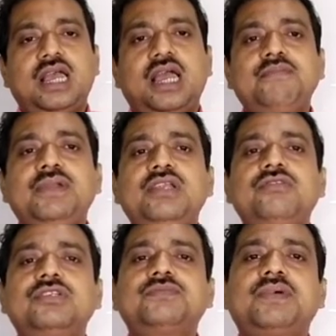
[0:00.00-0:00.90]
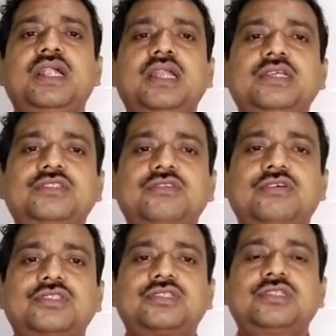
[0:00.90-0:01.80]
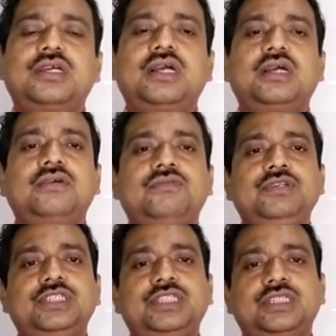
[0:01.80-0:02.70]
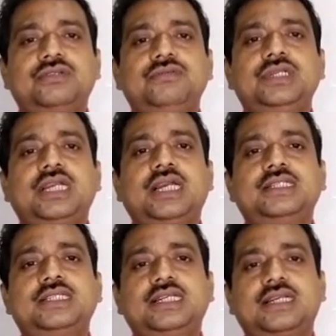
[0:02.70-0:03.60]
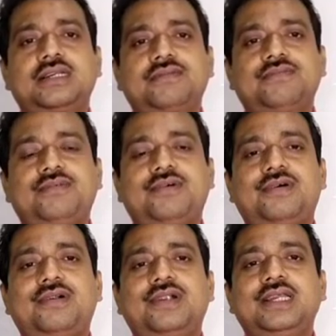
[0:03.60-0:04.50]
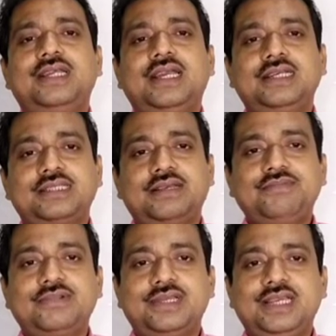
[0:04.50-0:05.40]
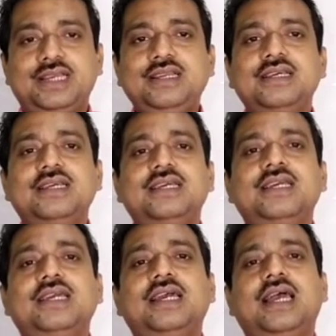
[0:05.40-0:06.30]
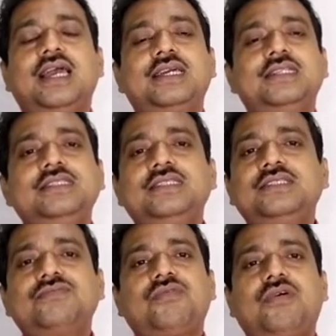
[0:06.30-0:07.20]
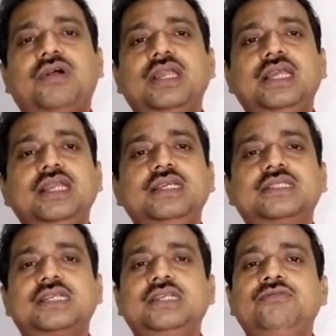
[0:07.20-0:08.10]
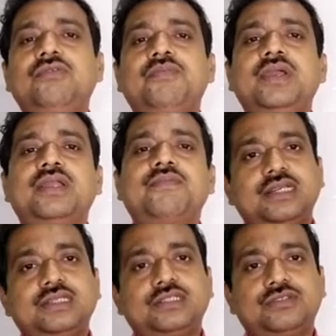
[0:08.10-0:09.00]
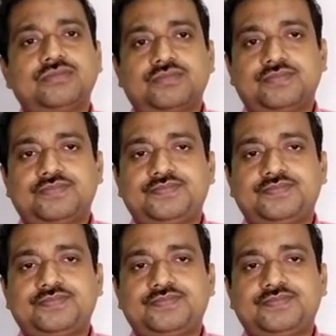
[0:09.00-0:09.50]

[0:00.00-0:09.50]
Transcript: And Milton's Paradise Lost, which we can take for example here, and this is for English and European criticism.